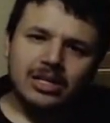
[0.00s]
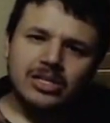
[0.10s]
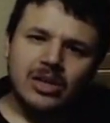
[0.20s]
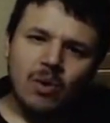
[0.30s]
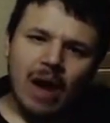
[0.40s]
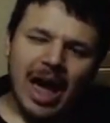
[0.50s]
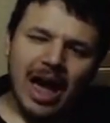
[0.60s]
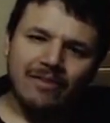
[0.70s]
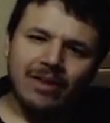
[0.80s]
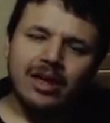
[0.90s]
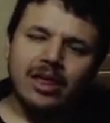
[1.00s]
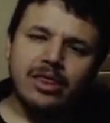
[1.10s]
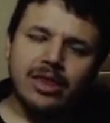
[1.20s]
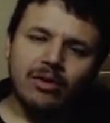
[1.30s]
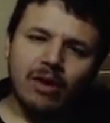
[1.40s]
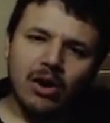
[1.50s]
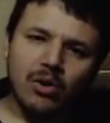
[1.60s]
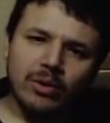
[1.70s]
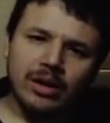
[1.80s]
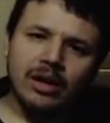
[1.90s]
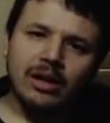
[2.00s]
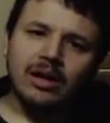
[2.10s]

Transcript: to have their own